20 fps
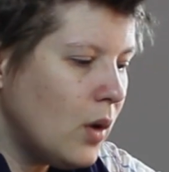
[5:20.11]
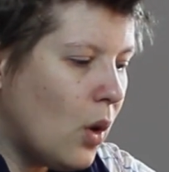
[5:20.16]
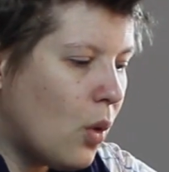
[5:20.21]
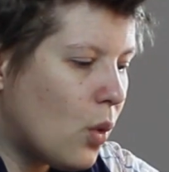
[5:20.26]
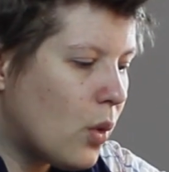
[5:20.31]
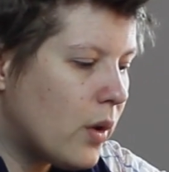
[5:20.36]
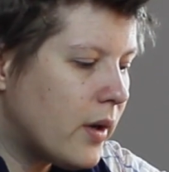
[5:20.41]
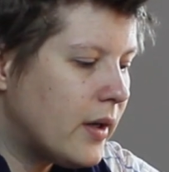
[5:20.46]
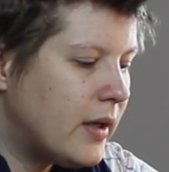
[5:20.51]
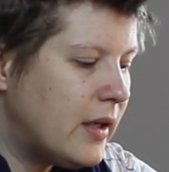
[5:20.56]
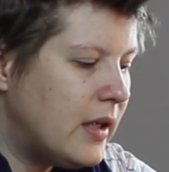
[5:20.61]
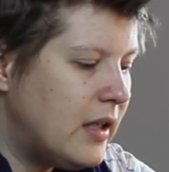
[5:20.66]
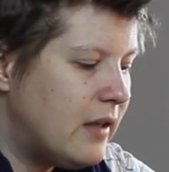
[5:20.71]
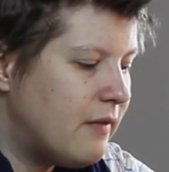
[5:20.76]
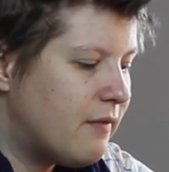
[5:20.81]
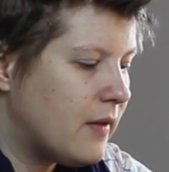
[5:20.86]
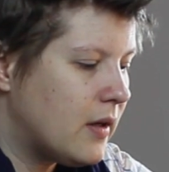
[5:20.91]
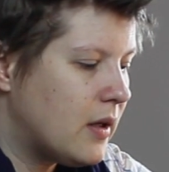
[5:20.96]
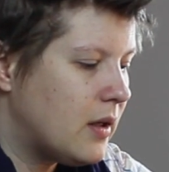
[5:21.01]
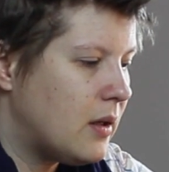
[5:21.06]
or
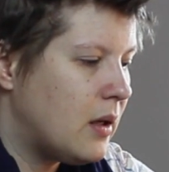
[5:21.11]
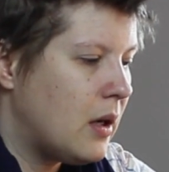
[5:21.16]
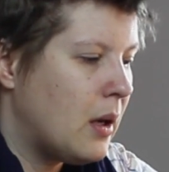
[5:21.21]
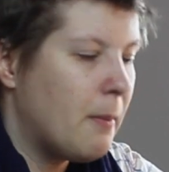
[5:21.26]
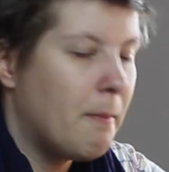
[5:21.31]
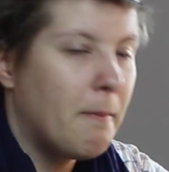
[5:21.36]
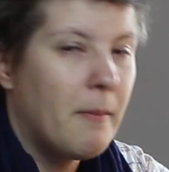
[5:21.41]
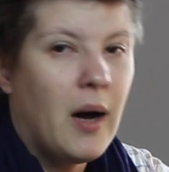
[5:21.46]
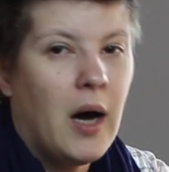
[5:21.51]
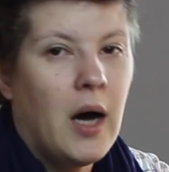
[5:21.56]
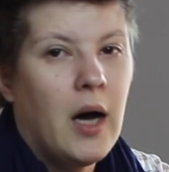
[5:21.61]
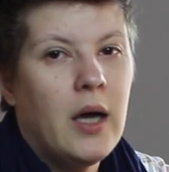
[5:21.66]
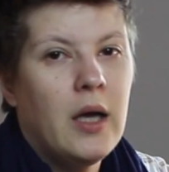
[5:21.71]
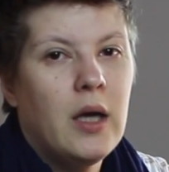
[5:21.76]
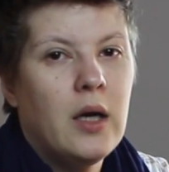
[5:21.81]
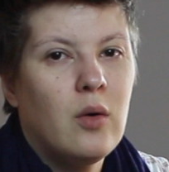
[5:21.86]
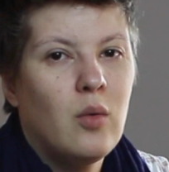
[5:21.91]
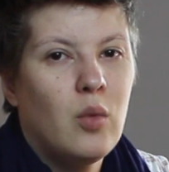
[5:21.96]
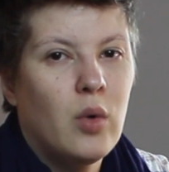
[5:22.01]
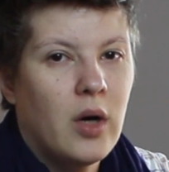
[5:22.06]
even
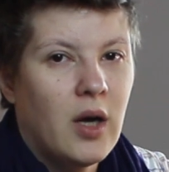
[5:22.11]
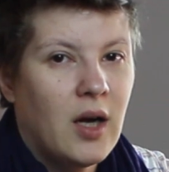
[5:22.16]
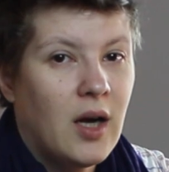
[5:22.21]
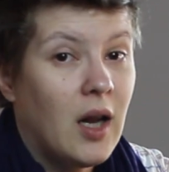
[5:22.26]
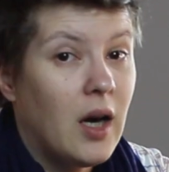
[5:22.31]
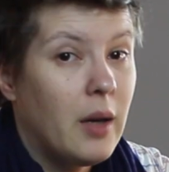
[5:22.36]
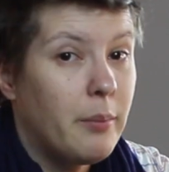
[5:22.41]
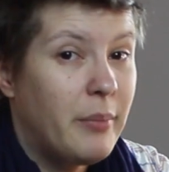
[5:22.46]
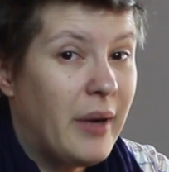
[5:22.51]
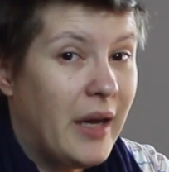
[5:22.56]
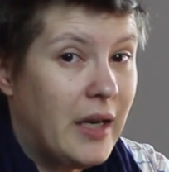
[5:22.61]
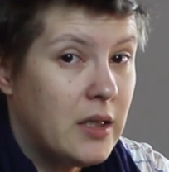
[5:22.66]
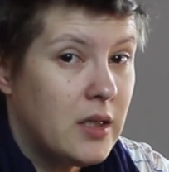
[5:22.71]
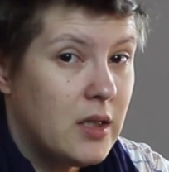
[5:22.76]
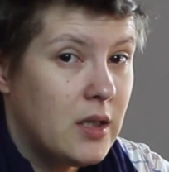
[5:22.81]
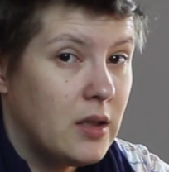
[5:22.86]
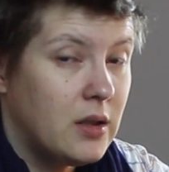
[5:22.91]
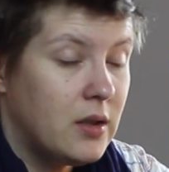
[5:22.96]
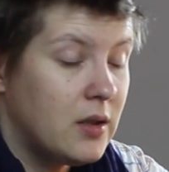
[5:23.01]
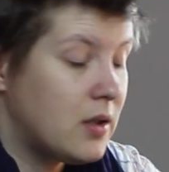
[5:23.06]
my watercolor
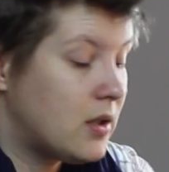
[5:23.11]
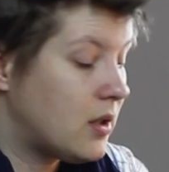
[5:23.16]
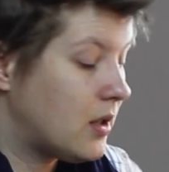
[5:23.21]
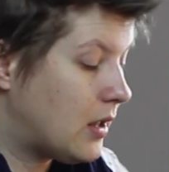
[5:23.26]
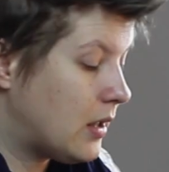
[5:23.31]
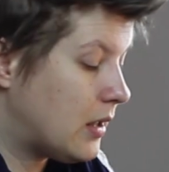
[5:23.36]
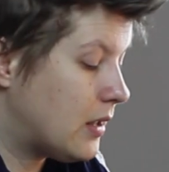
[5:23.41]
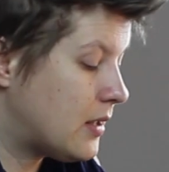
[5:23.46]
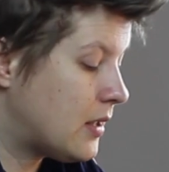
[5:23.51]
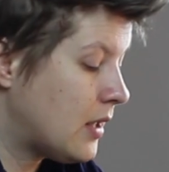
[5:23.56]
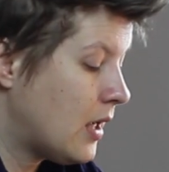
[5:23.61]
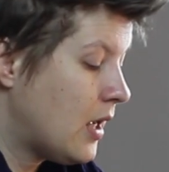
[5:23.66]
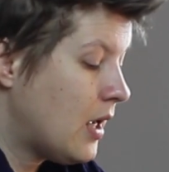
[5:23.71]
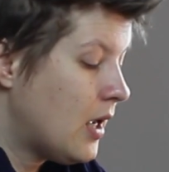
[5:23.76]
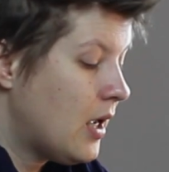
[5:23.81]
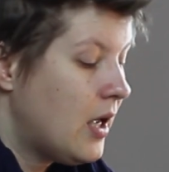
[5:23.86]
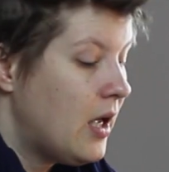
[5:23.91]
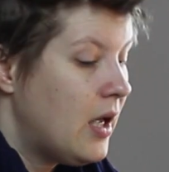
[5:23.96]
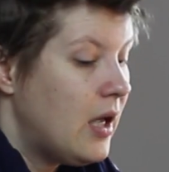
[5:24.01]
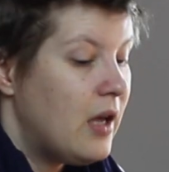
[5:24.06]
pencils. Because
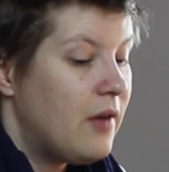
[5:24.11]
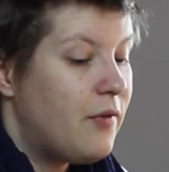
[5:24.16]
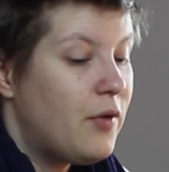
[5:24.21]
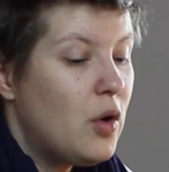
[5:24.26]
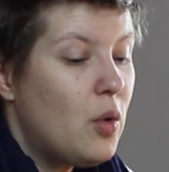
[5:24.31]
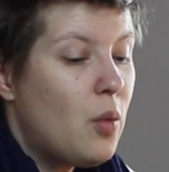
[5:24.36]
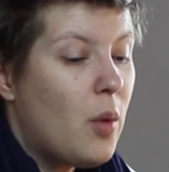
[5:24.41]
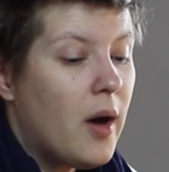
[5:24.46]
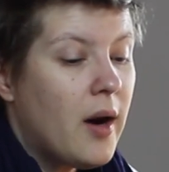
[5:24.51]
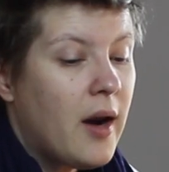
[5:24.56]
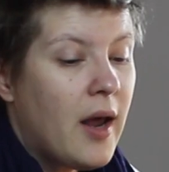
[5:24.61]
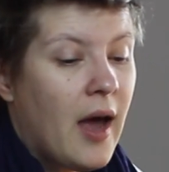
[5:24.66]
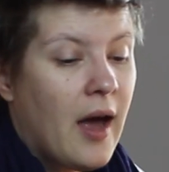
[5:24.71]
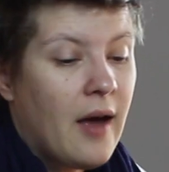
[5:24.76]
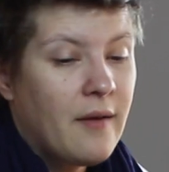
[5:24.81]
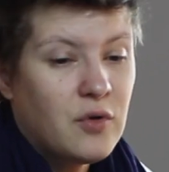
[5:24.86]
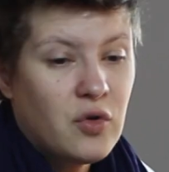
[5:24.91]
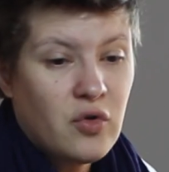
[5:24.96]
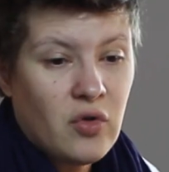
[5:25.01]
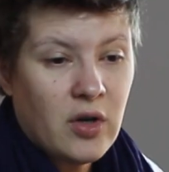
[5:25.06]
if you want to
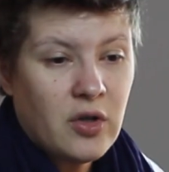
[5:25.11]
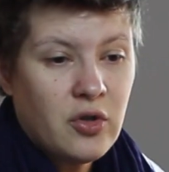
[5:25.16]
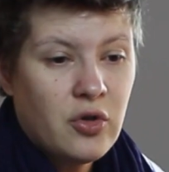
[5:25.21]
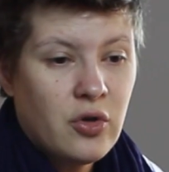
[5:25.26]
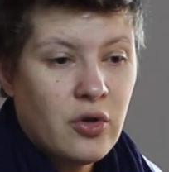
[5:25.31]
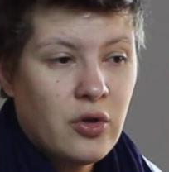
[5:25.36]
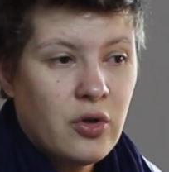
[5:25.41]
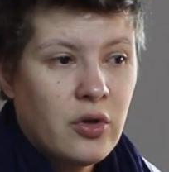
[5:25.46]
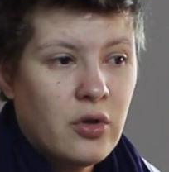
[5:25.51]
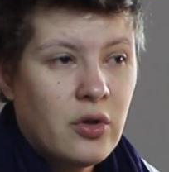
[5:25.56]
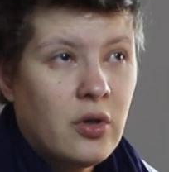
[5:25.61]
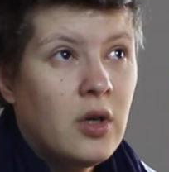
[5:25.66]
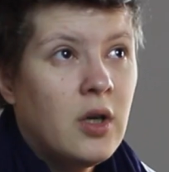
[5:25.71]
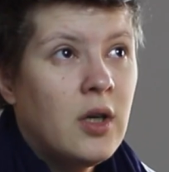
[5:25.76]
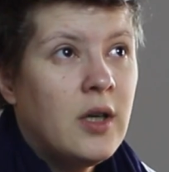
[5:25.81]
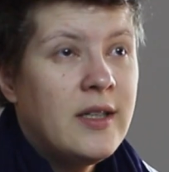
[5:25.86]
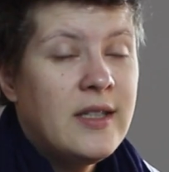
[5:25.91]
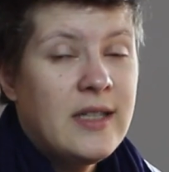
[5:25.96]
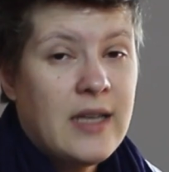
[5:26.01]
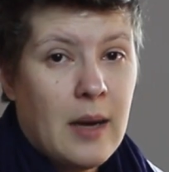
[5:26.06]
have structure,
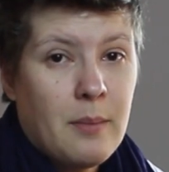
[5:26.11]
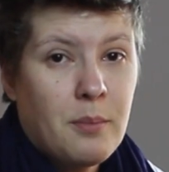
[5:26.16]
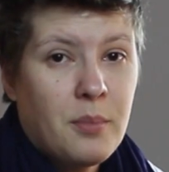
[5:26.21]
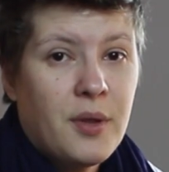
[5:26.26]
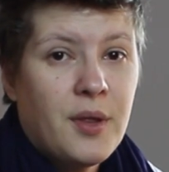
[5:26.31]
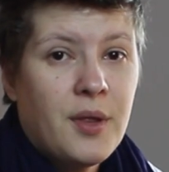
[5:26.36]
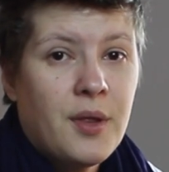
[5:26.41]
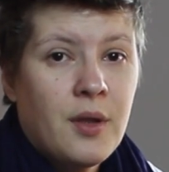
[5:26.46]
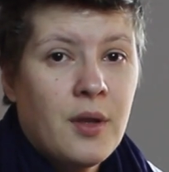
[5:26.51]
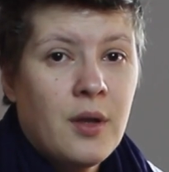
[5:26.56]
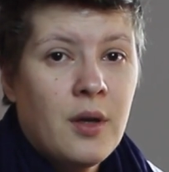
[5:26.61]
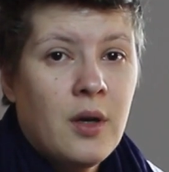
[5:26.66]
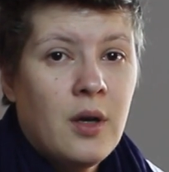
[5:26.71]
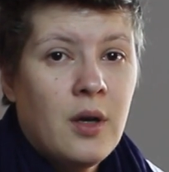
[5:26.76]
depth,